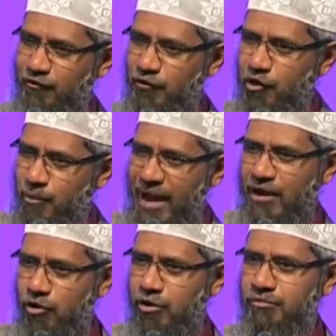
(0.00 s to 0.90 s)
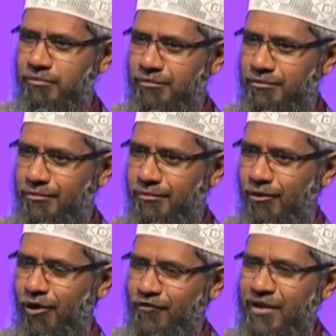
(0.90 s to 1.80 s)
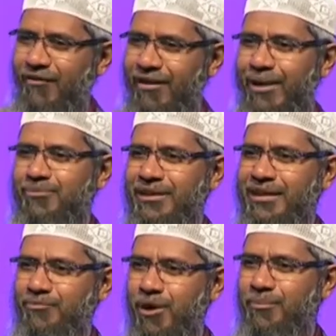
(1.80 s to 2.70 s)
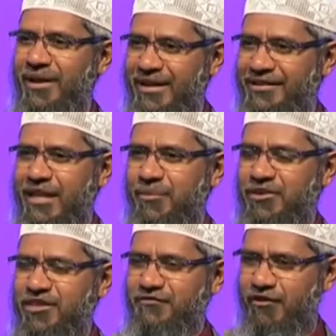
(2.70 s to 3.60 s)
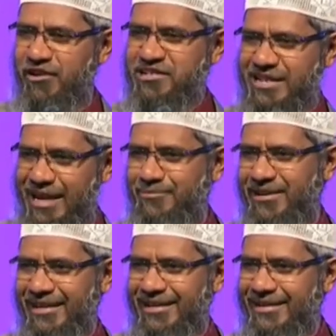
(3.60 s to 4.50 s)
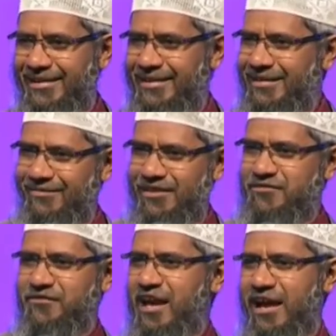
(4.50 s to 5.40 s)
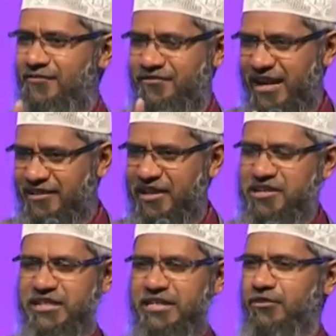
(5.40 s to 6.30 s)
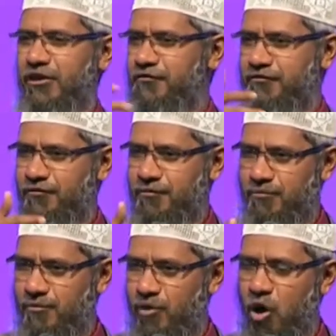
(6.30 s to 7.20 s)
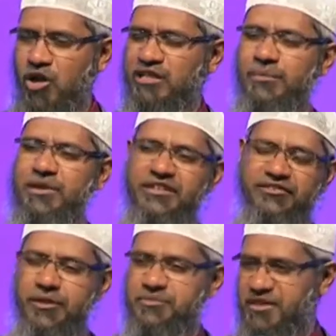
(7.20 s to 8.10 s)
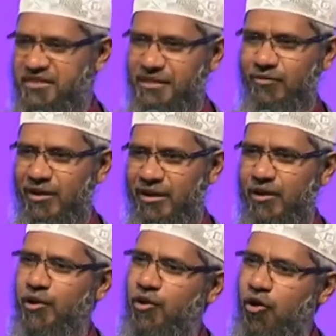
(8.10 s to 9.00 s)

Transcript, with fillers: You have to go back home, or we have a library in Bombay, Islamic Research Foundation Library, which we have translations of all the major scriptures in the world.